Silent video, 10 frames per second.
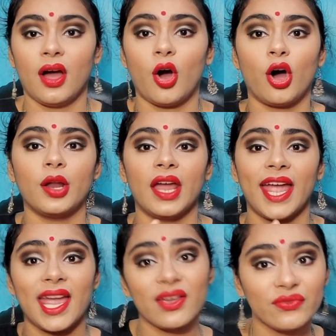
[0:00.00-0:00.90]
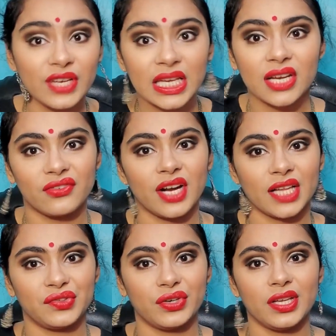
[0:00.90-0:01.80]
on every
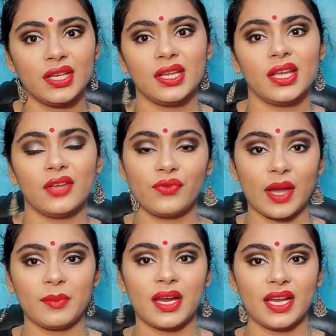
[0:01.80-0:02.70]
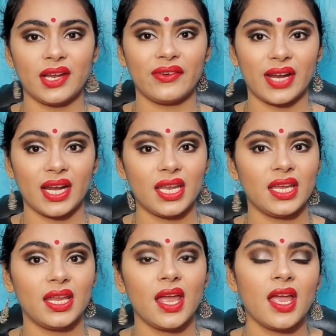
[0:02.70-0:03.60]
Navratri. If I'm getting
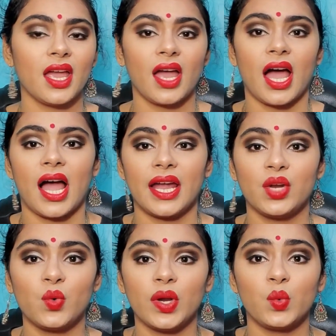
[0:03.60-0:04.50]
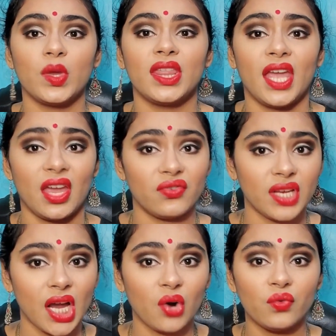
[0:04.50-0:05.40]
ready, I do it with
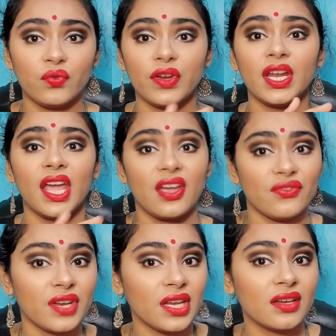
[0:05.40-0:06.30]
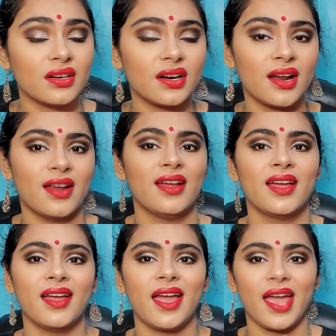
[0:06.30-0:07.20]
every outfit, every year,
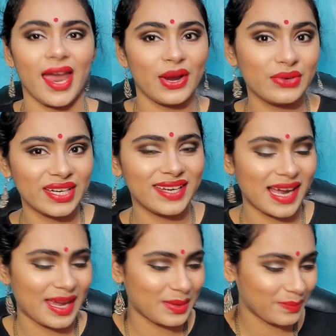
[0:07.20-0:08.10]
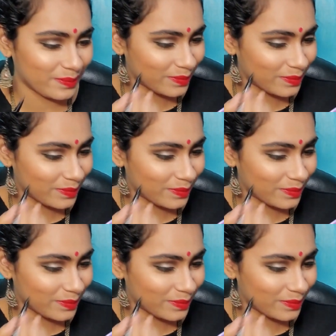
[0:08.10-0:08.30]
every time.